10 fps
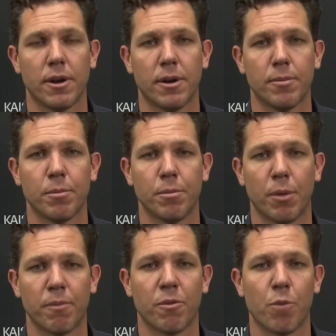Um,
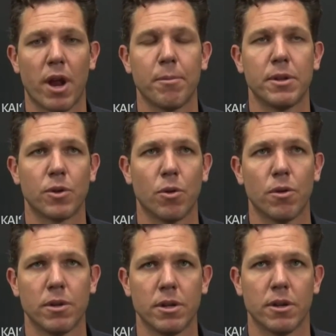but from what I've been
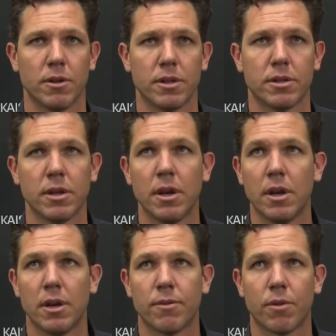told, you know,
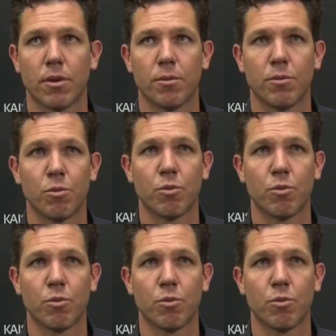for the